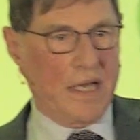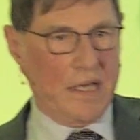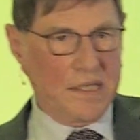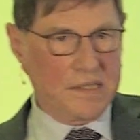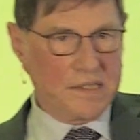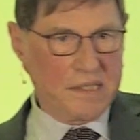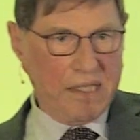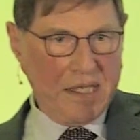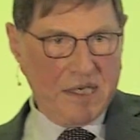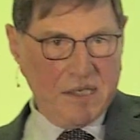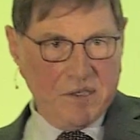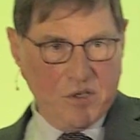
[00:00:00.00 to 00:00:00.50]
It's
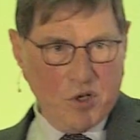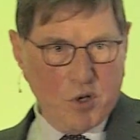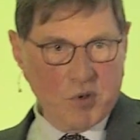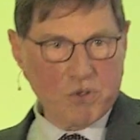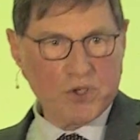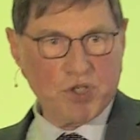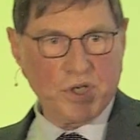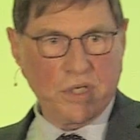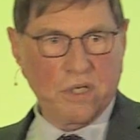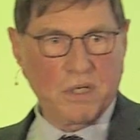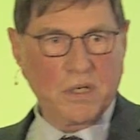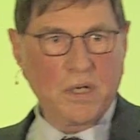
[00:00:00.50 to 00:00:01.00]
the
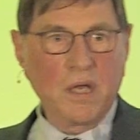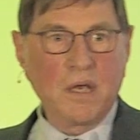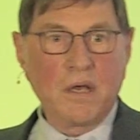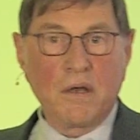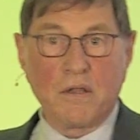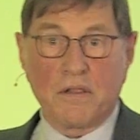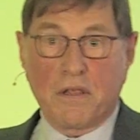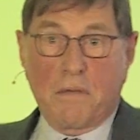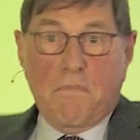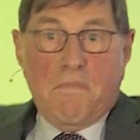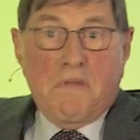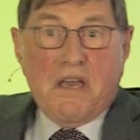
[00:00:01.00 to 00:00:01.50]
notion,
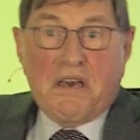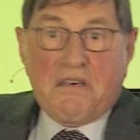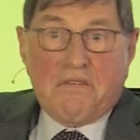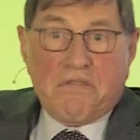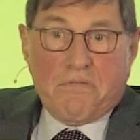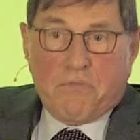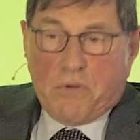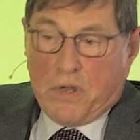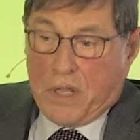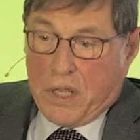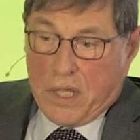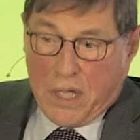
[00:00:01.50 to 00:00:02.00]
the myth,
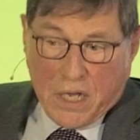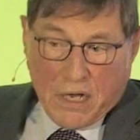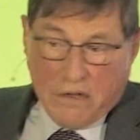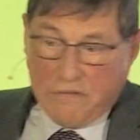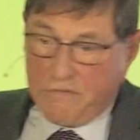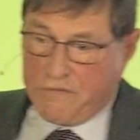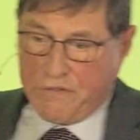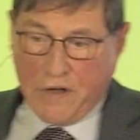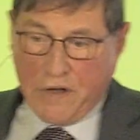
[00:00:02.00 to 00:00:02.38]
really, of